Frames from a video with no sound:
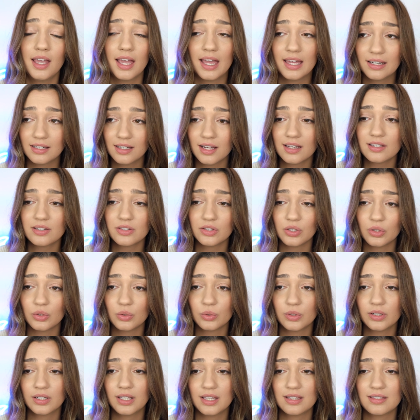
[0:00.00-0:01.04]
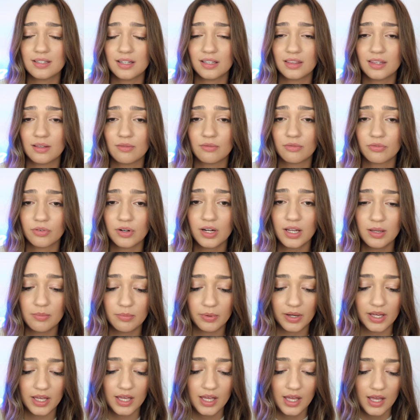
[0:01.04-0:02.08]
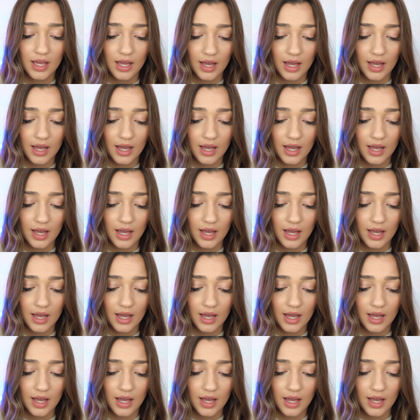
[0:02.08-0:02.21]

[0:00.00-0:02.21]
And yes, the Lord can set them free, but